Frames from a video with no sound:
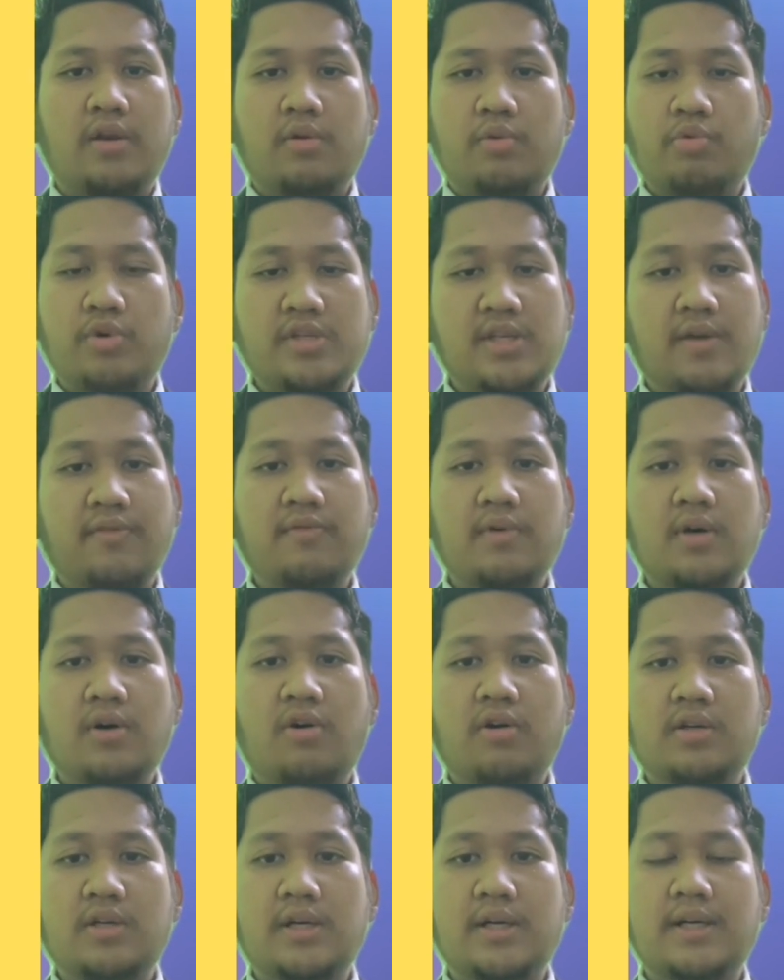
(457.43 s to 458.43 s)
whichever
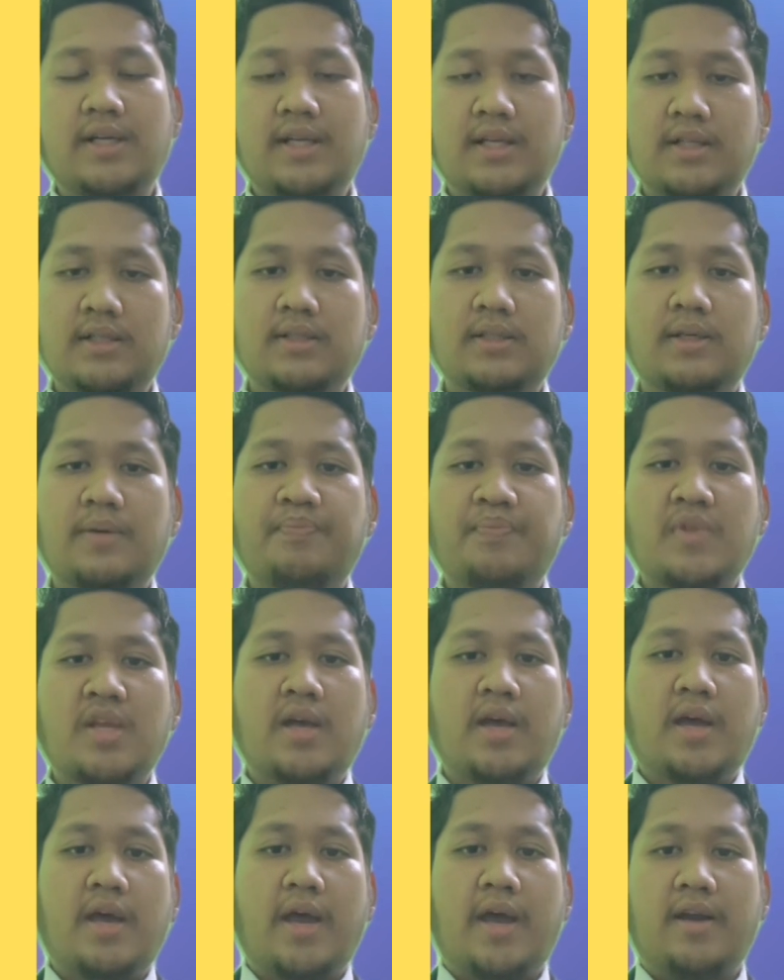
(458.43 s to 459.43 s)
occur earlier.
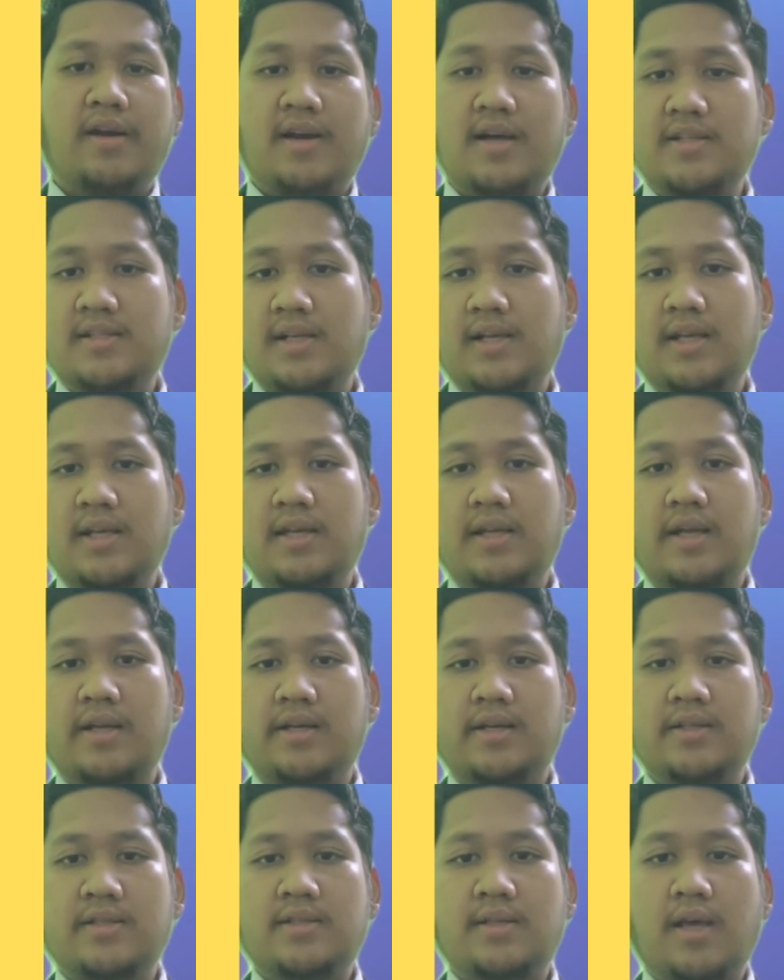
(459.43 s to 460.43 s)
And lastly, there
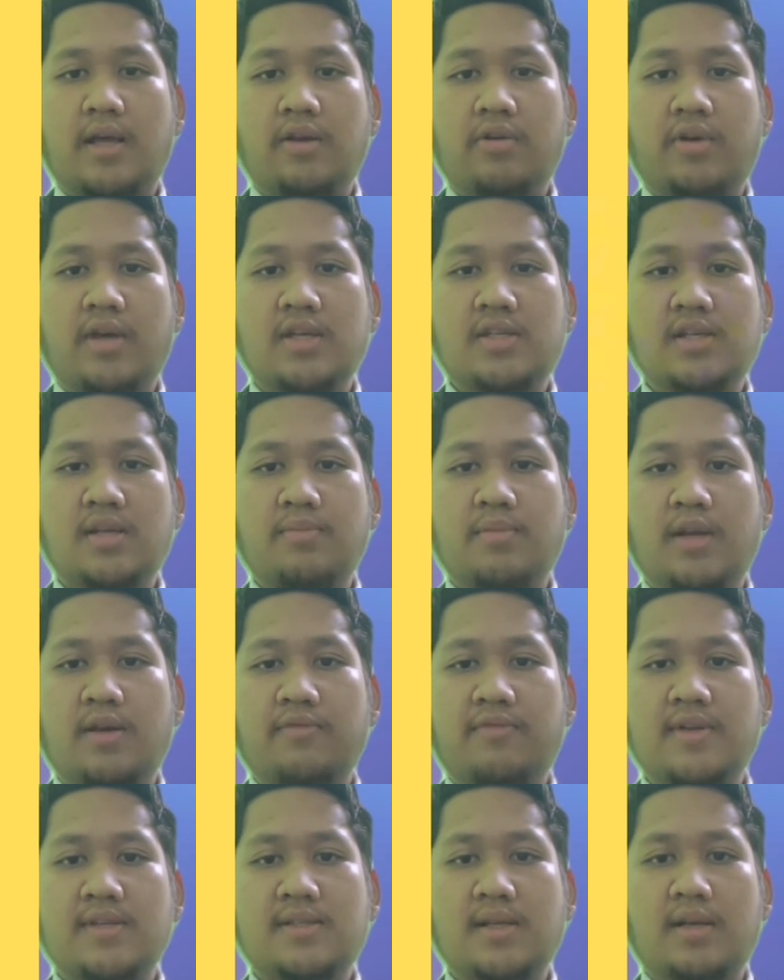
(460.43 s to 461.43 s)
is education
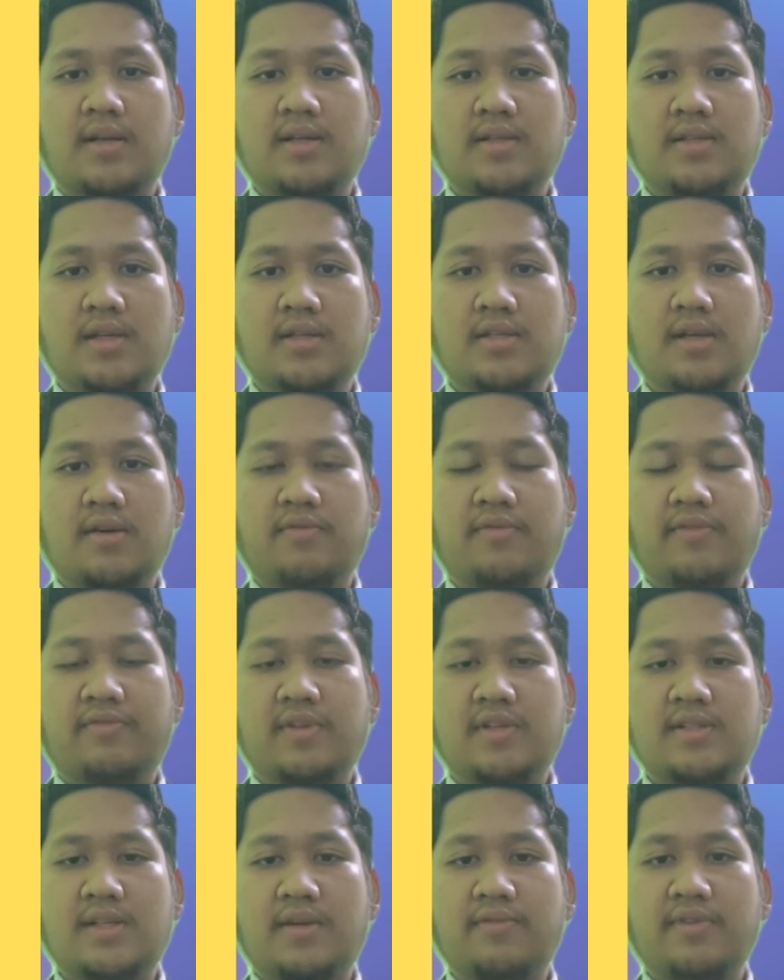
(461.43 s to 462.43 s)
benefits under Section
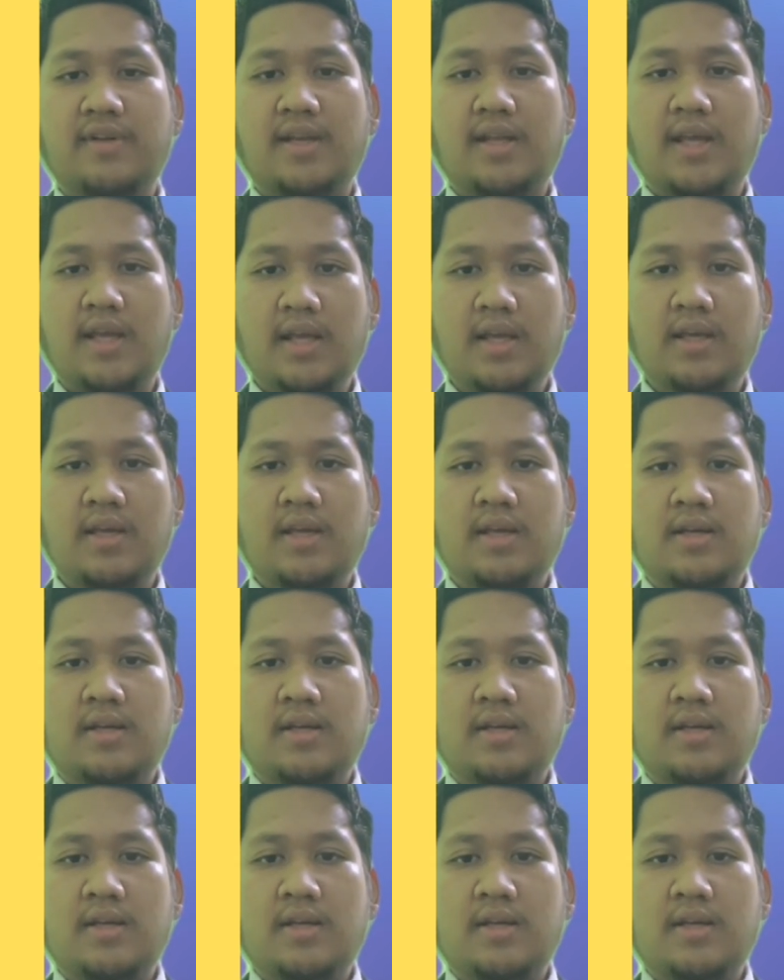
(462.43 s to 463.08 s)
57A.